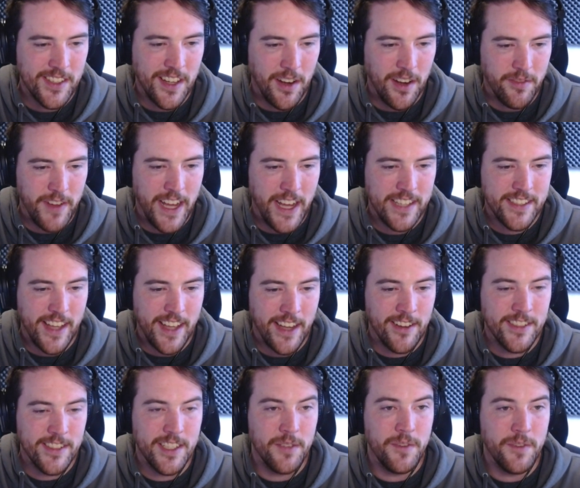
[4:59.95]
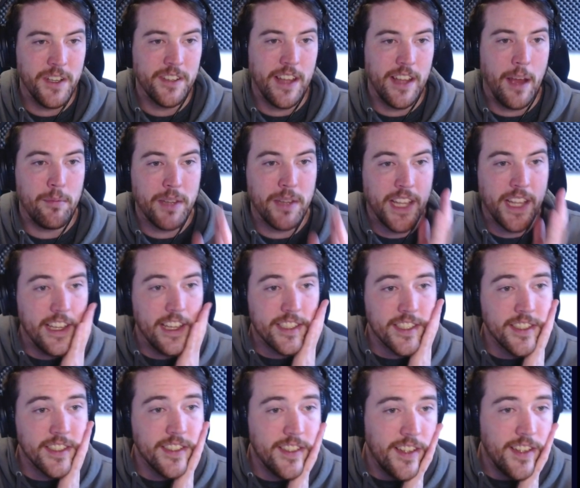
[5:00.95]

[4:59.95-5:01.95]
and advanced energy field applications.